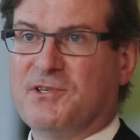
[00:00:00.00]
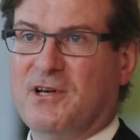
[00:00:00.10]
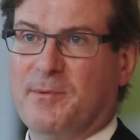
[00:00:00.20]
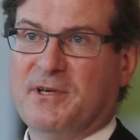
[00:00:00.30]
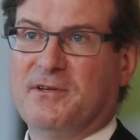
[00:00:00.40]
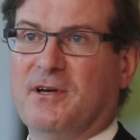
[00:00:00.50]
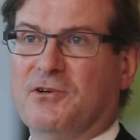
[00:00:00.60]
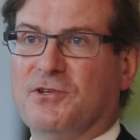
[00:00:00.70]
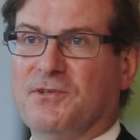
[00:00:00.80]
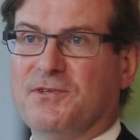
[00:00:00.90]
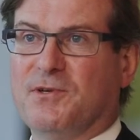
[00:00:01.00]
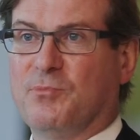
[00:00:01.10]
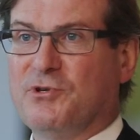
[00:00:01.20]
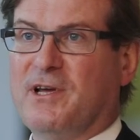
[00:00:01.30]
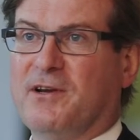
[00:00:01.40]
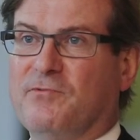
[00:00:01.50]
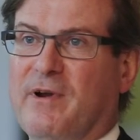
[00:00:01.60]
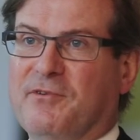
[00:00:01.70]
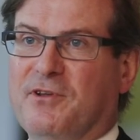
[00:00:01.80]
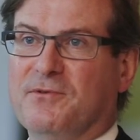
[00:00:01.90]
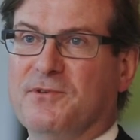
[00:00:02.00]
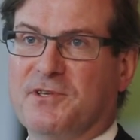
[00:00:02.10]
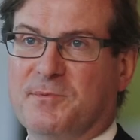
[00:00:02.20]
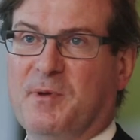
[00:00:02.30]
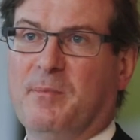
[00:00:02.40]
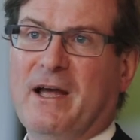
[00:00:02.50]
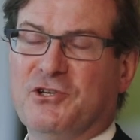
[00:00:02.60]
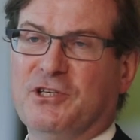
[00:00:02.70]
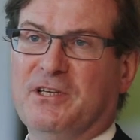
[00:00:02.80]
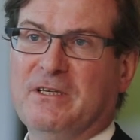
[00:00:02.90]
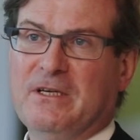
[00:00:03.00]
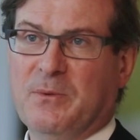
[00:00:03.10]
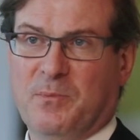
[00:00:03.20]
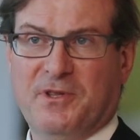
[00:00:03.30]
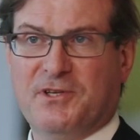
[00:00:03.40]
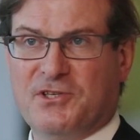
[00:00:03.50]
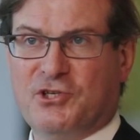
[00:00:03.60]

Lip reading: to limit deductions and protect revenues has been patchy, but this is